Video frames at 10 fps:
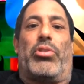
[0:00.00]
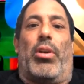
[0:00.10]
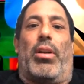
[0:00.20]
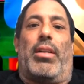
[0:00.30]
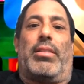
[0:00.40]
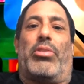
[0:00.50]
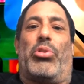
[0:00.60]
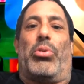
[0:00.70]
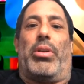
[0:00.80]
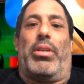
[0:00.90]
you start out as a
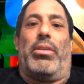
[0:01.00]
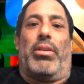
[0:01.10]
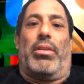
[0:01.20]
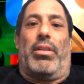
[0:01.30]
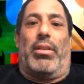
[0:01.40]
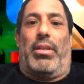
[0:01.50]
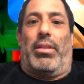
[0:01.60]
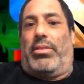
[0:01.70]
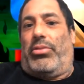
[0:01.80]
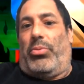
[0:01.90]
toy early
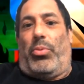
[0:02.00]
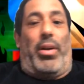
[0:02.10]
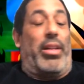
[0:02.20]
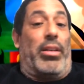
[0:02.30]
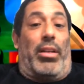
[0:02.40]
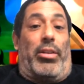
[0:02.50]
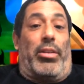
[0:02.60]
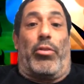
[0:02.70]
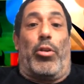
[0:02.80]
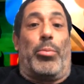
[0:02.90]
on, just wanting to
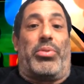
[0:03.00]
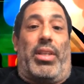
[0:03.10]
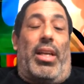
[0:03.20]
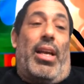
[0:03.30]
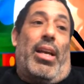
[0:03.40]
learn the ropes.